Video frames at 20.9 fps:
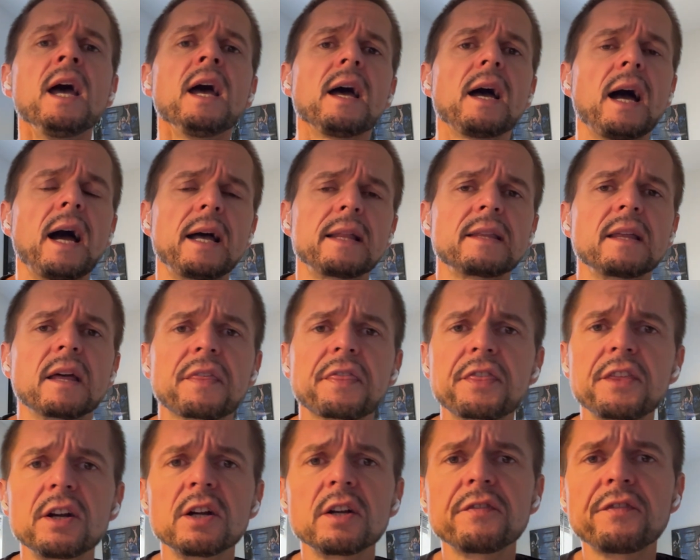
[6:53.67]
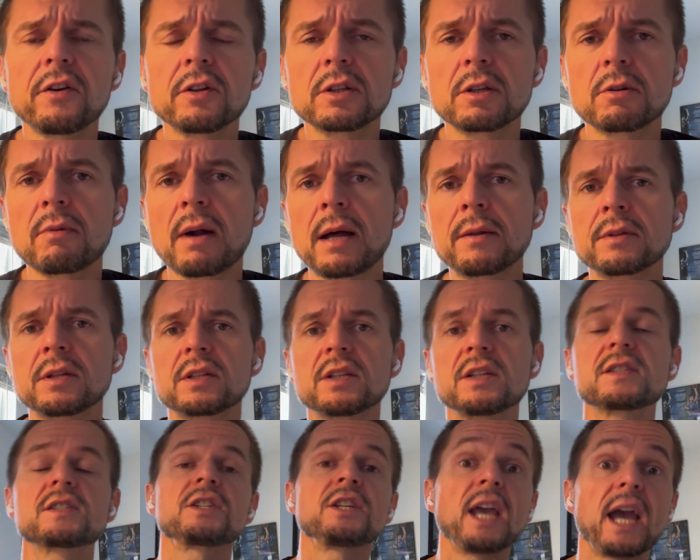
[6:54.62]
The third thought around it
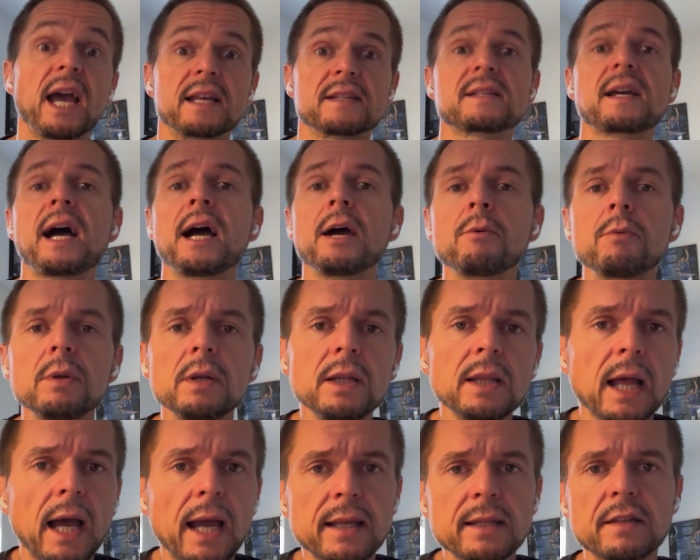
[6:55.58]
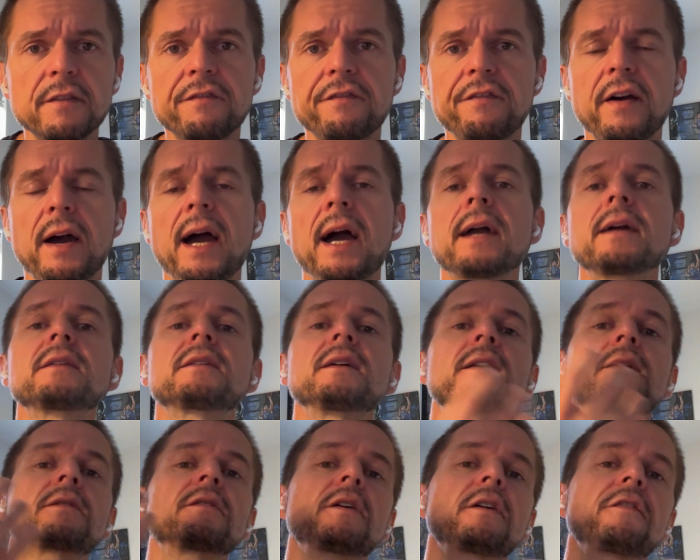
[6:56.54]
is, yes, I really like the fact
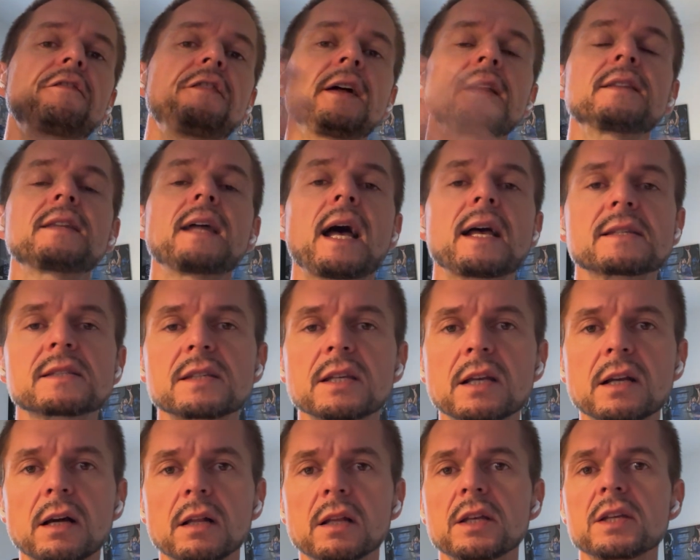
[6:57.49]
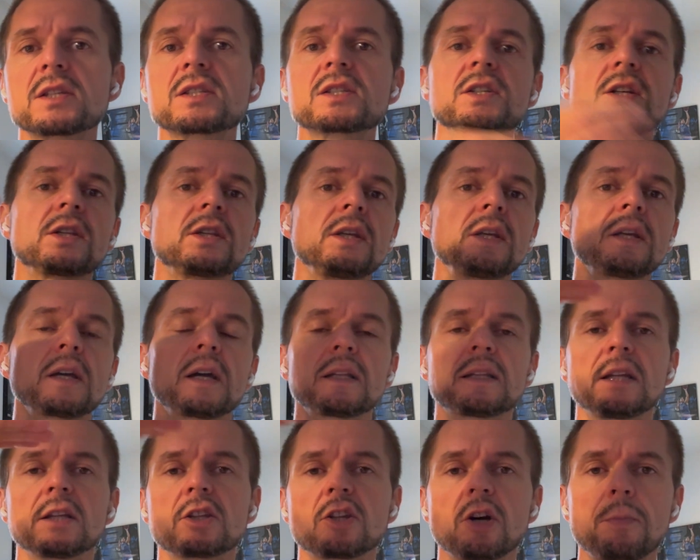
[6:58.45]
that Fantastical is sitting
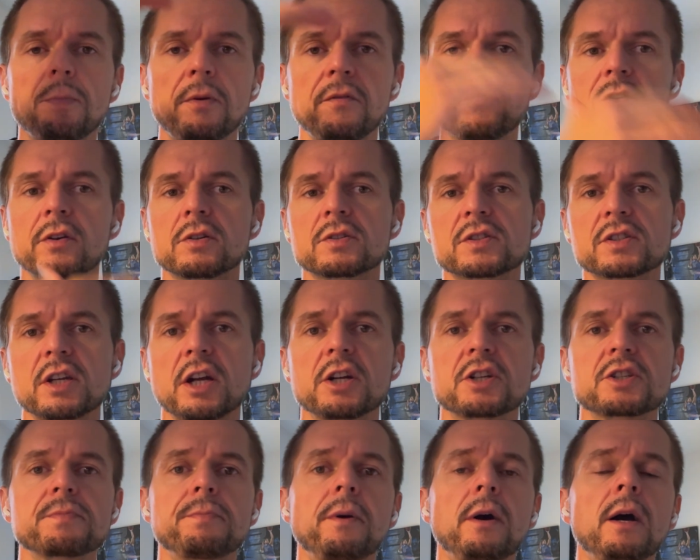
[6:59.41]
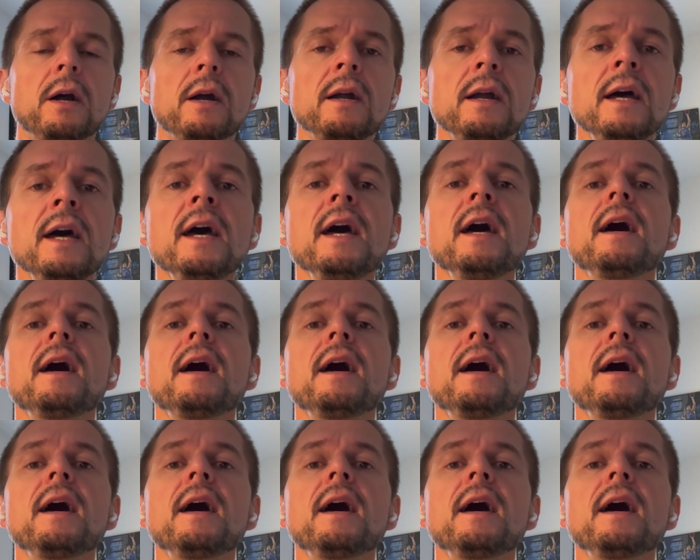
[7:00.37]
at the top of your search bar.